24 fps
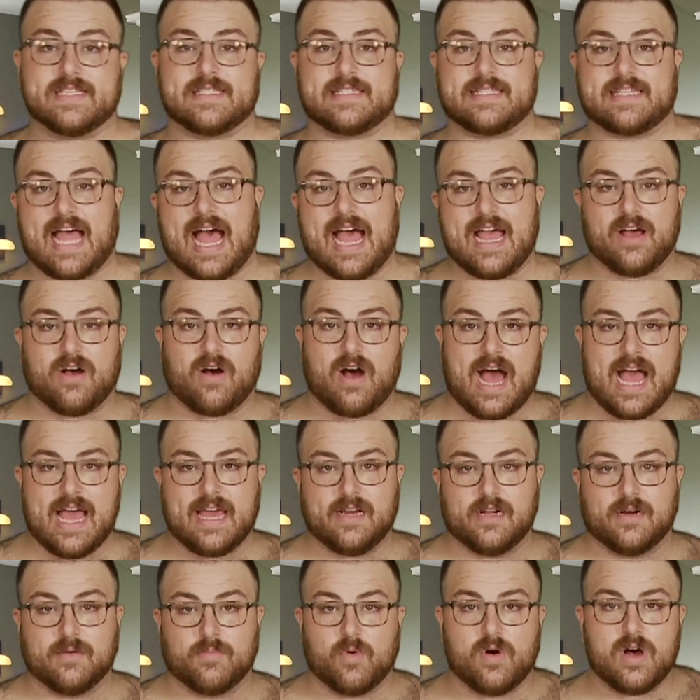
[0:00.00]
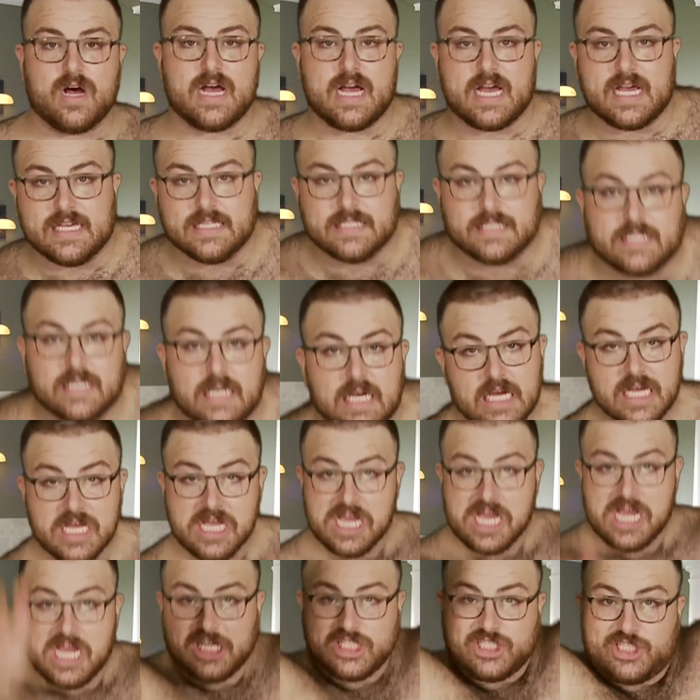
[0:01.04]
style item was
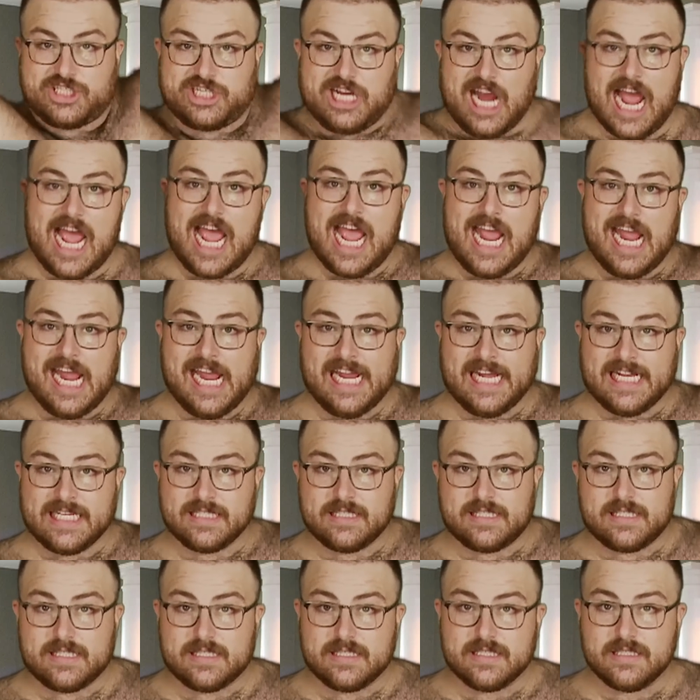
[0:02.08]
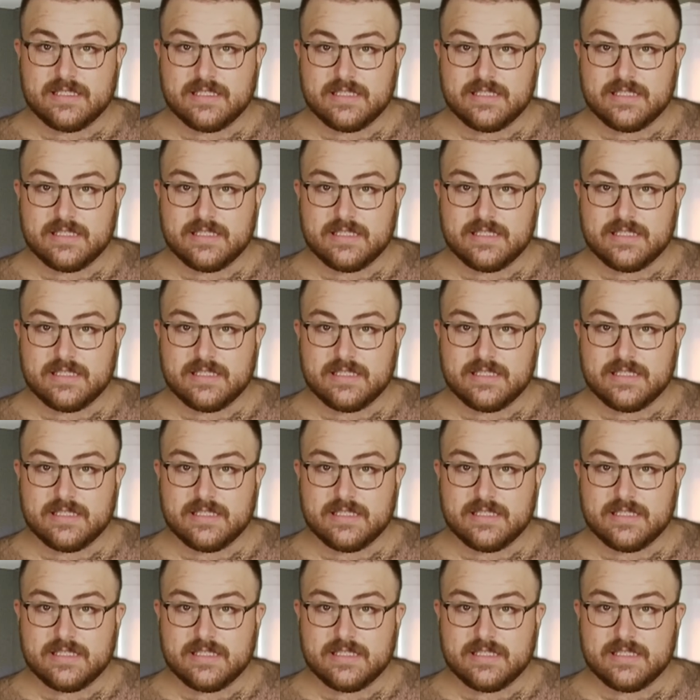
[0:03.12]
chains.